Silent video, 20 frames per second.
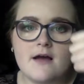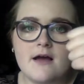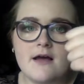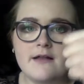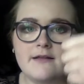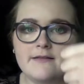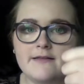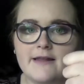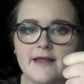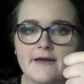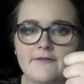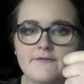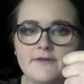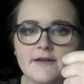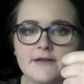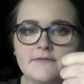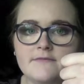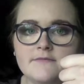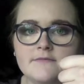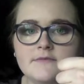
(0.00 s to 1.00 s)

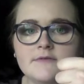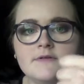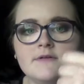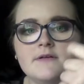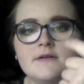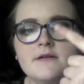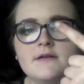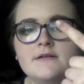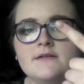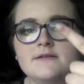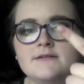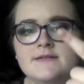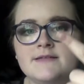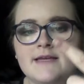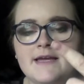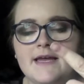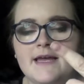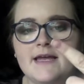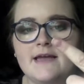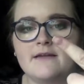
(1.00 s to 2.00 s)
11,
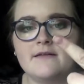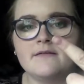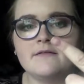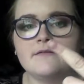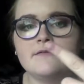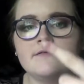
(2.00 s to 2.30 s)
10,